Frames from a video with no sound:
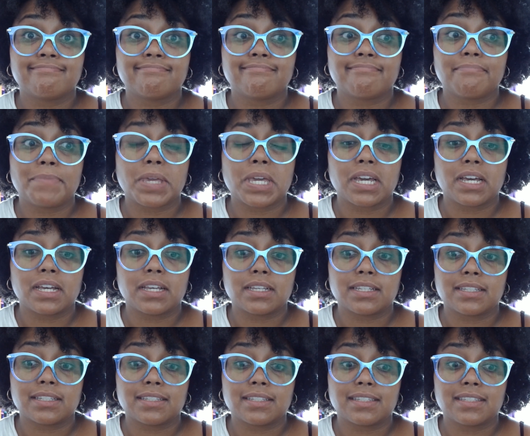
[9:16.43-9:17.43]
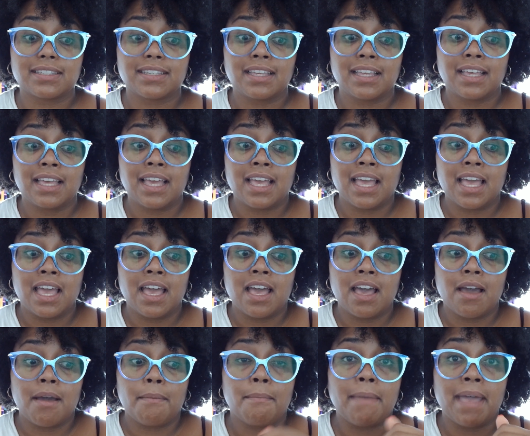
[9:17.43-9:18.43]
because
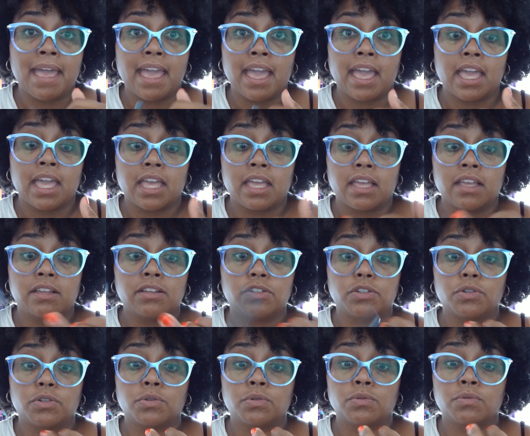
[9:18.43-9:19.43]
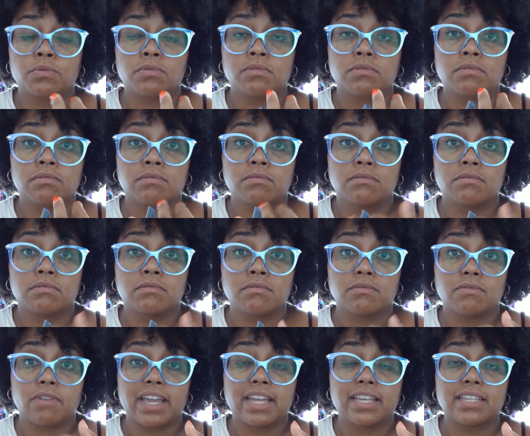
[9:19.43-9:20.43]
May, June,
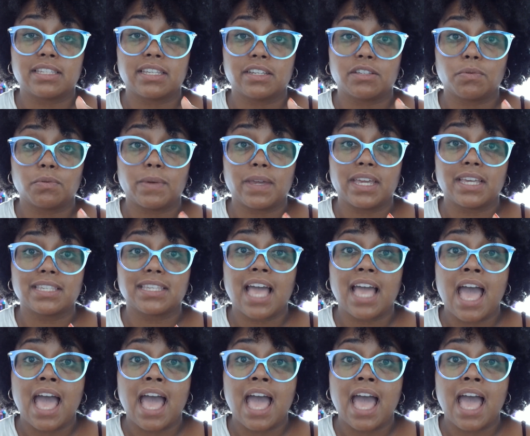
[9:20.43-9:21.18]
right, 6 weeks.